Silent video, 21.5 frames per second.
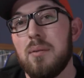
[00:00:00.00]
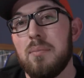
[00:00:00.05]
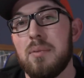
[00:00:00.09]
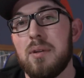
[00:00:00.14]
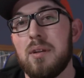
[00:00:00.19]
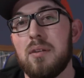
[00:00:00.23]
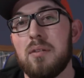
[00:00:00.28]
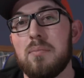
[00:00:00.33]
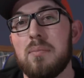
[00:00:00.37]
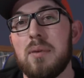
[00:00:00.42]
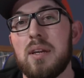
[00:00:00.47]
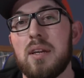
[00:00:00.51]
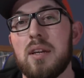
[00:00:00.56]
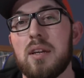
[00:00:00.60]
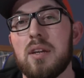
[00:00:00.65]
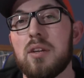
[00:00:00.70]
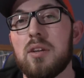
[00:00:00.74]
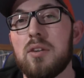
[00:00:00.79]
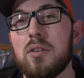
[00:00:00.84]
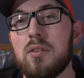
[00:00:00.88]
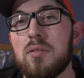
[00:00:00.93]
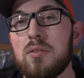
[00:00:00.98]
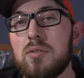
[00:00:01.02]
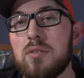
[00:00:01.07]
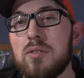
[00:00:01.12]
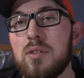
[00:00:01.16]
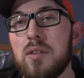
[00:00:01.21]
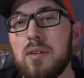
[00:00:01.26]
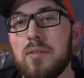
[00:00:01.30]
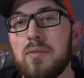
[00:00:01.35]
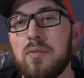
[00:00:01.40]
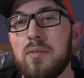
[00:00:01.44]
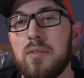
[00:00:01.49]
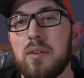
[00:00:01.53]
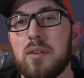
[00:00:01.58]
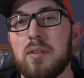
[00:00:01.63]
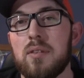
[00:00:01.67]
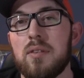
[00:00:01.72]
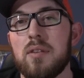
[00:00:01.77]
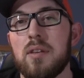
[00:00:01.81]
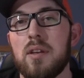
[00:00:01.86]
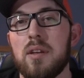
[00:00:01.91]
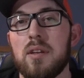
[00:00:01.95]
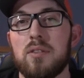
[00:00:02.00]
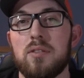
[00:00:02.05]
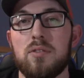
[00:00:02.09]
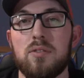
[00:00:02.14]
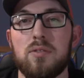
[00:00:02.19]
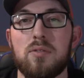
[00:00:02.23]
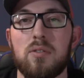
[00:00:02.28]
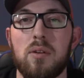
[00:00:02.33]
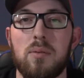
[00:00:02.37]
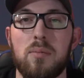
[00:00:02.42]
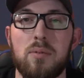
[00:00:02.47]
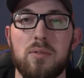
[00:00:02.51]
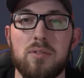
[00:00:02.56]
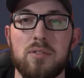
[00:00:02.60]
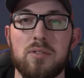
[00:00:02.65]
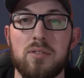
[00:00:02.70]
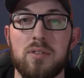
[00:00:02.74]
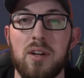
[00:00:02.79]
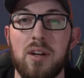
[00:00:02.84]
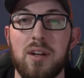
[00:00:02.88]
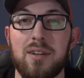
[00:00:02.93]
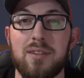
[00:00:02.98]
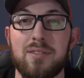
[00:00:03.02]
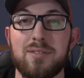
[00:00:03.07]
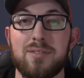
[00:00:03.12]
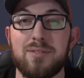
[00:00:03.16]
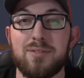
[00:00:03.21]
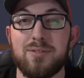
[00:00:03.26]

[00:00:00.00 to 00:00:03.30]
but it'll make a huge difference to draw more strikes.